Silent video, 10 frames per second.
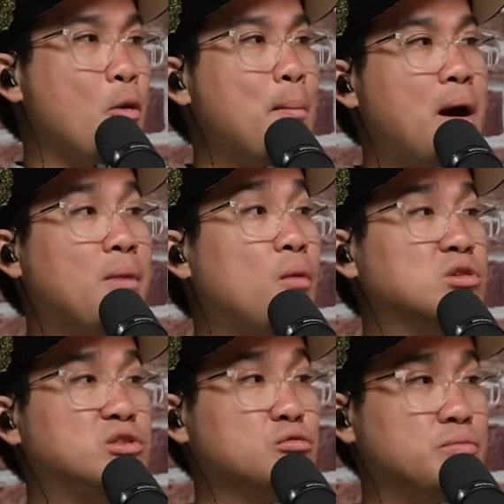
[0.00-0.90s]
my when my
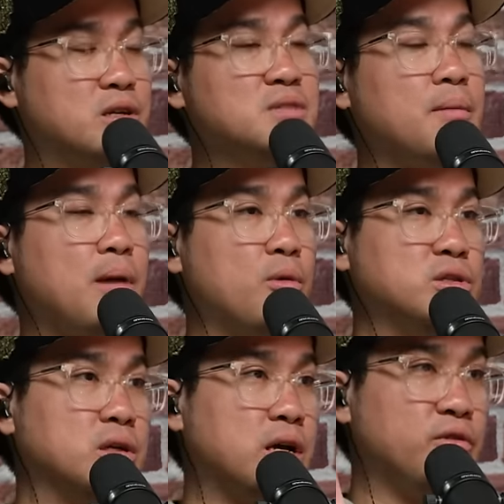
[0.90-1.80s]
mom was too because my mom
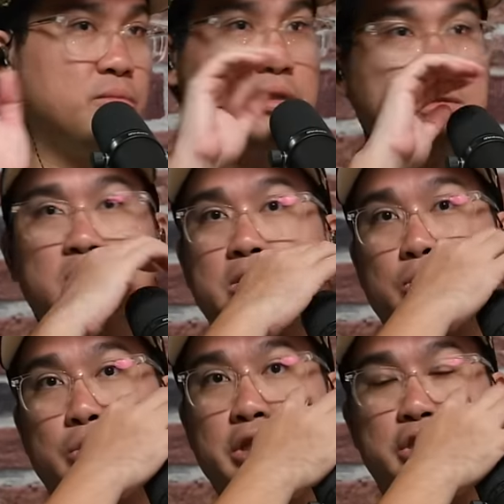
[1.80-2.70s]
was a government
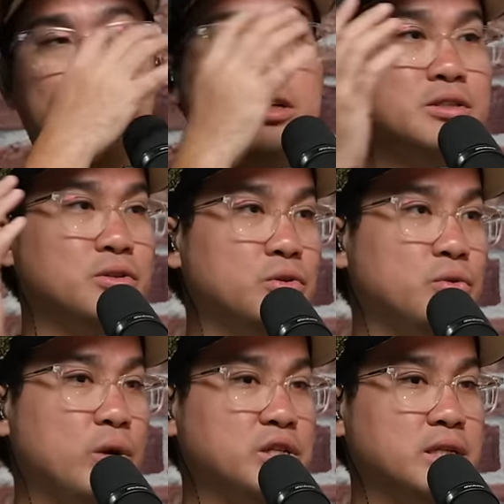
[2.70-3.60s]
school teacher.
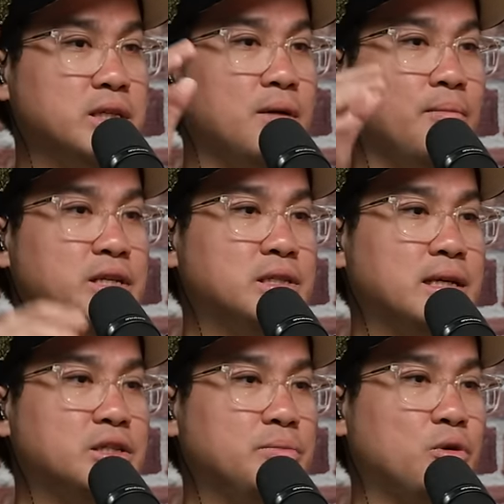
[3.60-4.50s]
So when she doesn't come back, she's
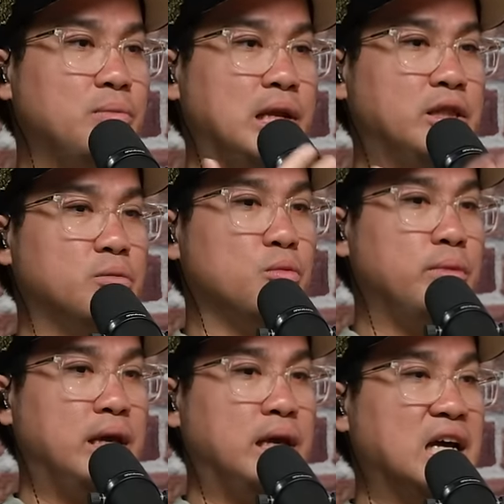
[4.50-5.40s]
like she bought me Little
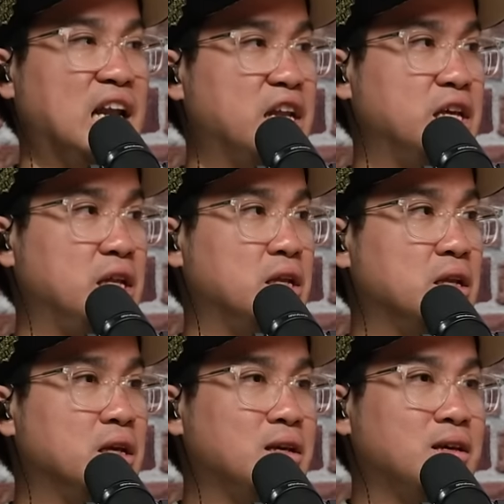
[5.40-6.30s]
Mermaid,
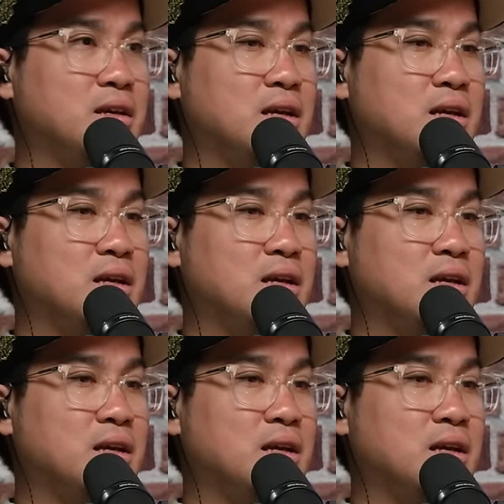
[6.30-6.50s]
Aladdin. Mm.